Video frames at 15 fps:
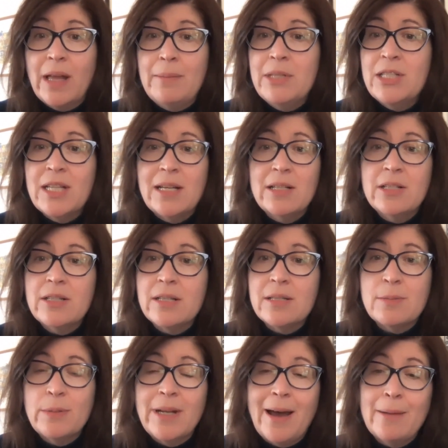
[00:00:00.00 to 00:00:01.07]
change has
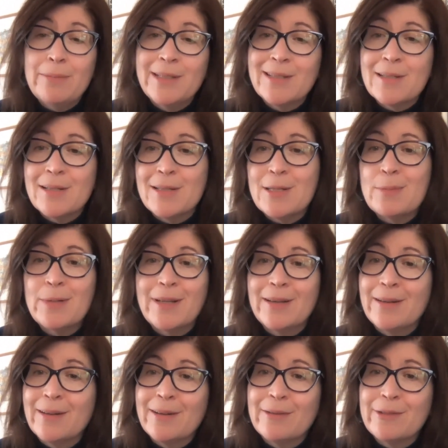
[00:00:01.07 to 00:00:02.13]
been happening since the
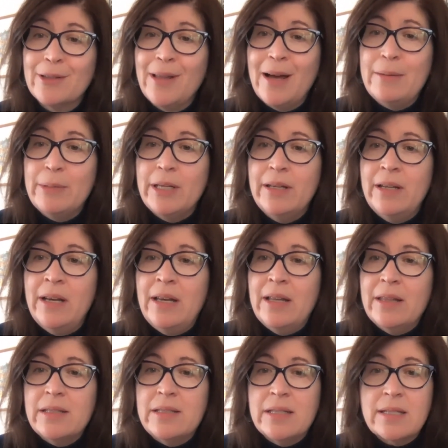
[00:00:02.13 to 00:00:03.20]
beginning of climate.
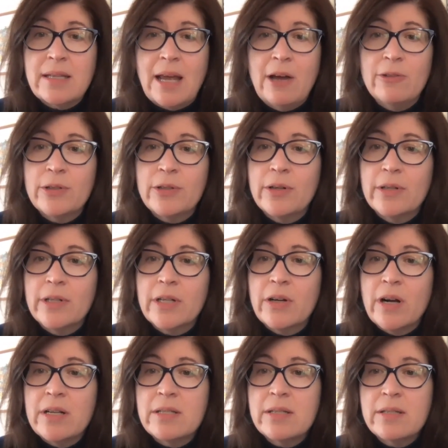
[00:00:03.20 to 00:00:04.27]
They discount the current
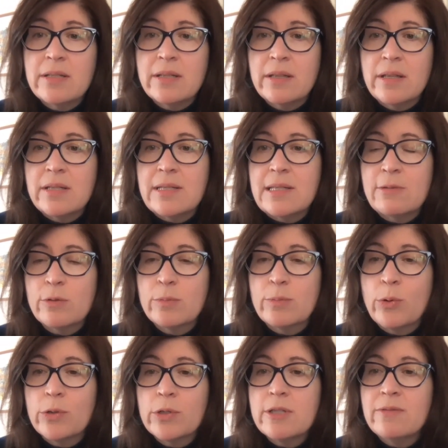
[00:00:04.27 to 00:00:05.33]
crisis and they see
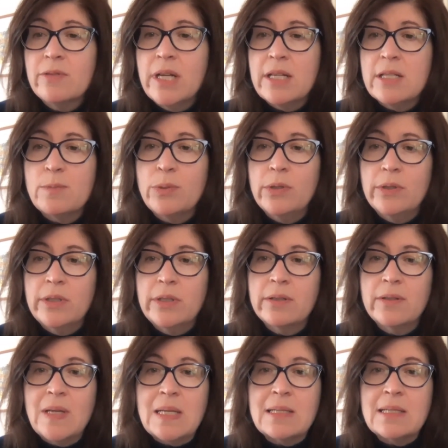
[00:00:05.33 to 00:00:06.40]
reports of it as
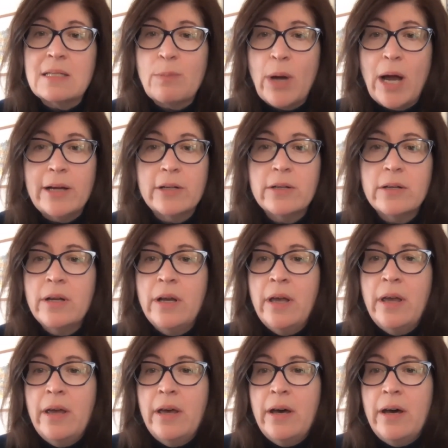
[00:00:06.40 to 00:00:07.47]
politically inspired
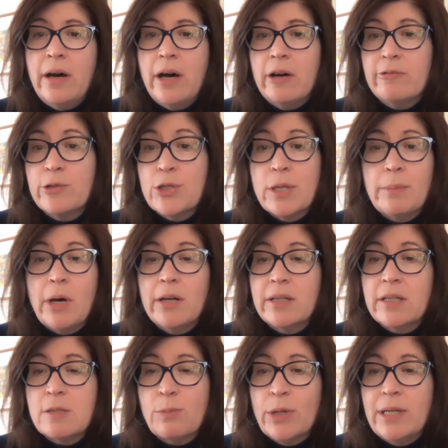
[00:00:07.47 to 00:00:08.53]
for some
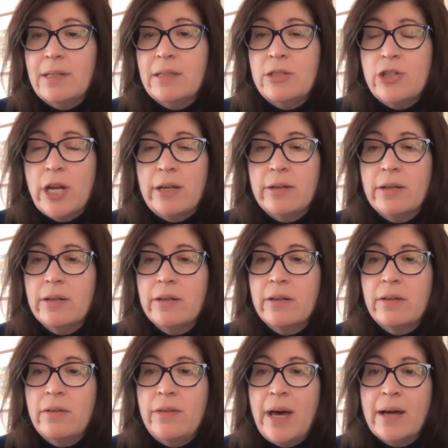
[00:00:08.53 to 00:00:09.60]
unexplained agenda.
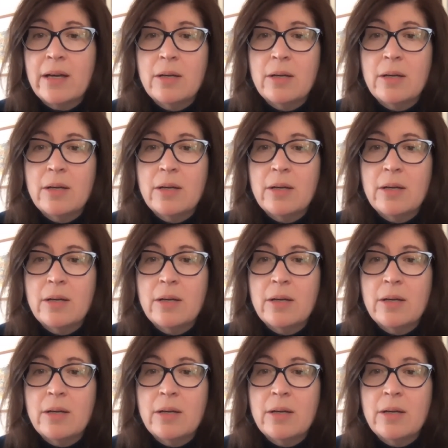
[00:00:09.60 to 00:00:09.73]
That